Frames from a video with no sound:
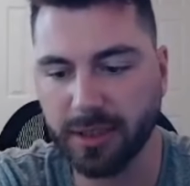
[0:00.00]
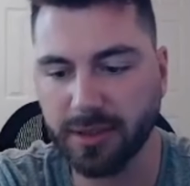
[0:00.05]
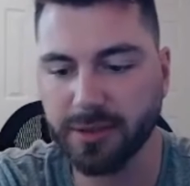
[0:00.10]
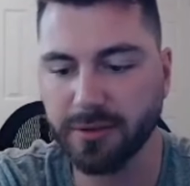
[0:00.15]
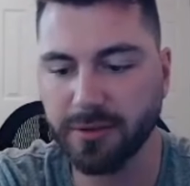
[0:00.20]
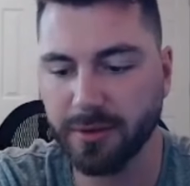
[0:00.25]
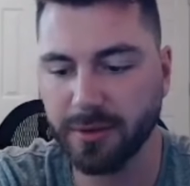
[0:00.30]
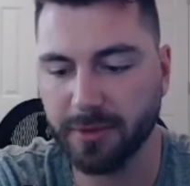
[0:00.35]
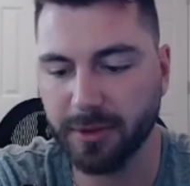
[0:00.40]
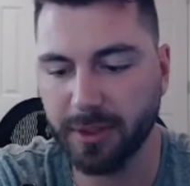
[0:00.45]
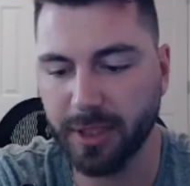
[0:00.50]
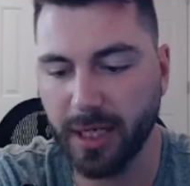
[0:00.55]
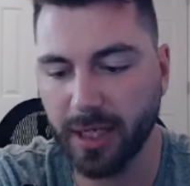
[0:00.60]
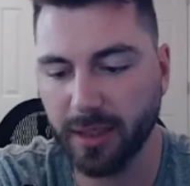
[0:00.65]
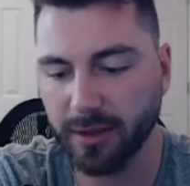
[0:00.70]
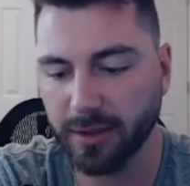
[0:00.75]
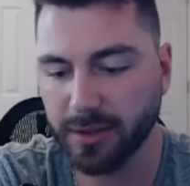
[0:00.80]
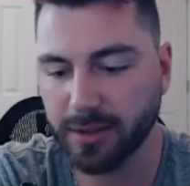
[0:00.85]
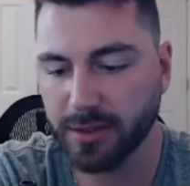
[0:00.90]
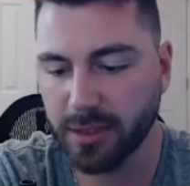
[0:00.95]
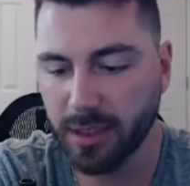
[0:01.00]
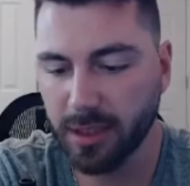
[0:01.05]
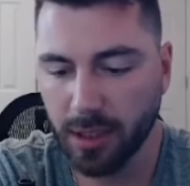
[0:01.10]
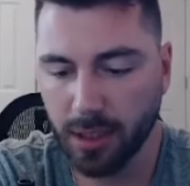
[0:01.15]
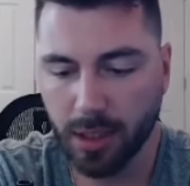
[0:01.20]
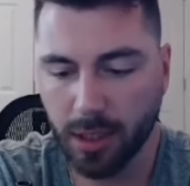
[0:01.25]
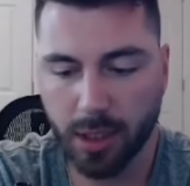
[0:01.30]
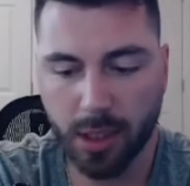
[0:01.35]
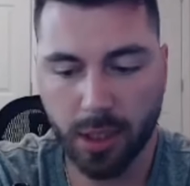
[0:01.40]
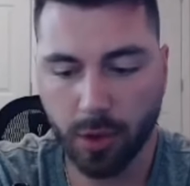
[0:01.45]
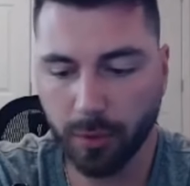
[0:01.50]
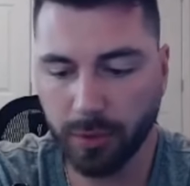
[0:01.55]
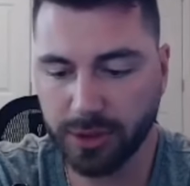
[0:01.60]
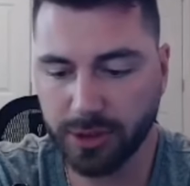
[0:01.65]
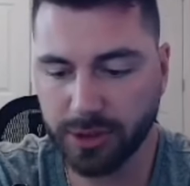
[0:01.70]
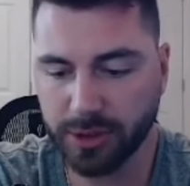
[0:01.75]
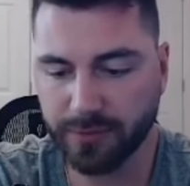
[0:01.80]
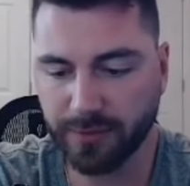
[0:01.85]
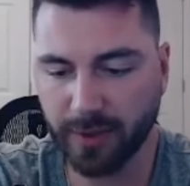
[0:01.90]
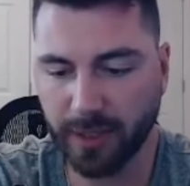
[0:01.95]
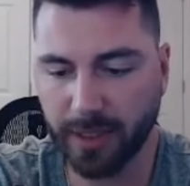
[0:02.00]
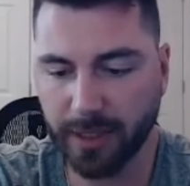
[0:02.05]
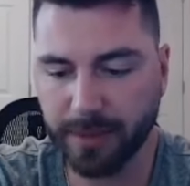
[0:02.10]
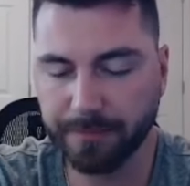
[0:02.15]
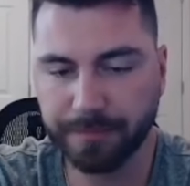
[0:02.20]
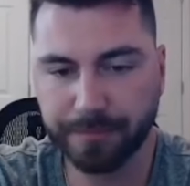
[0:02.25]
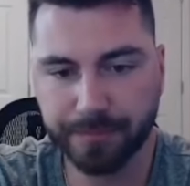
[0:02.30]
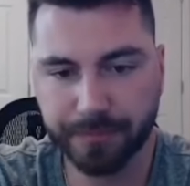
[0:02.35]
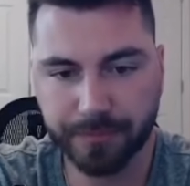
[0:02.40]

$2 or $3, which is fine.